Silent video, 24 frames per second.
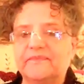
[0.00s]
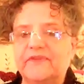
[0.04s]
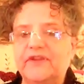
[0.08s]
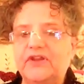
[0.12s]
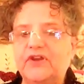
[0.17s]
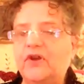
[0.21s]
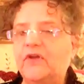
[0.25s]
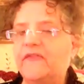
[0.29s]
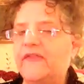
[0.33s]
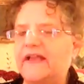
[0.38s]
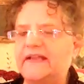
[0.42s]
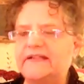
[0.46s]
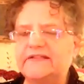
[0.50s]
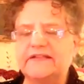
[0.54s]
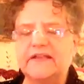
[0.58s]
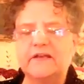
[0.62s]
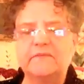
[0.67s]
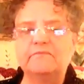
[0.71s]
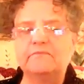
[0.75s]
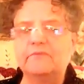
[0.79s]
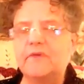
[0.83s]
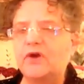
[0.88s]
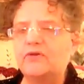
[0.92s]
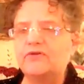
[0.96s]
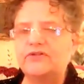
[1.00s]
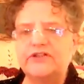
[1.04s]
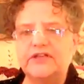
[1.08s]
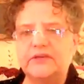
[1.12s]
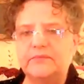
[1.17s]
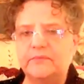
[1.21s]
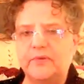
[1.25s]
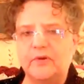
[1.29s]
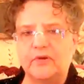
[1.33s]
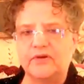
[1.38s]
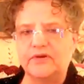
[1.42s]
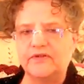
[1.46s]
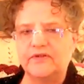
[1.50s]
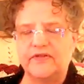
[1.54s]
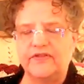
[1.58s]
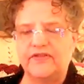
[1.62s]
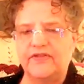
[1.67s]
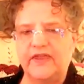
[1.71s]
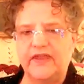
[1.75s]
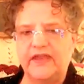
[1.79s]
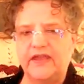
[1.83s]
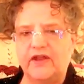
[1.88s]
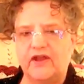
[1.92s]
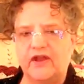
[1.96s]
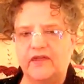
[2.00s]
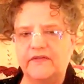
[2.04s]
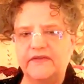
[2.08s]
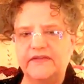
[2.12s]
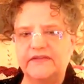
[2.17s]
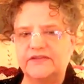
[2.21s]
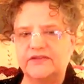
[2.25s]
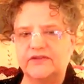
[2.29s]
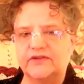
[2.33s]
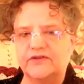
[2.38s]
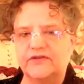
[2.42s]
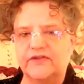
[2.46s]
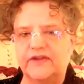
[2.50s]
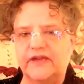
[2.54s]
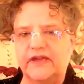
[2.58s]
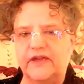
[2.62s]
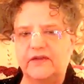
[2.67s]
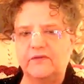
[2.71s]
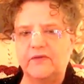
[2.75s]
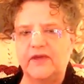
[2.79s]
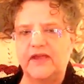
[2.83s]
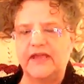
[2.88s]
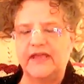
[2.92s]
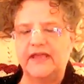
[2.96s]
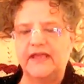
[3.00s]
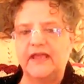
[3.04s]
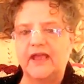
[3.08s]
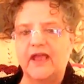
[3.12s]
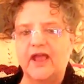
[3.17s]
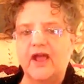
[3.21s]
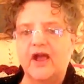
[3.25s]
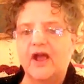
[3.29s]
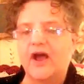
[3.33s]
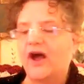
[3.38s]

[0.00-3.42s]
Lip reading: You know, that's the most important thing on this earth anyway.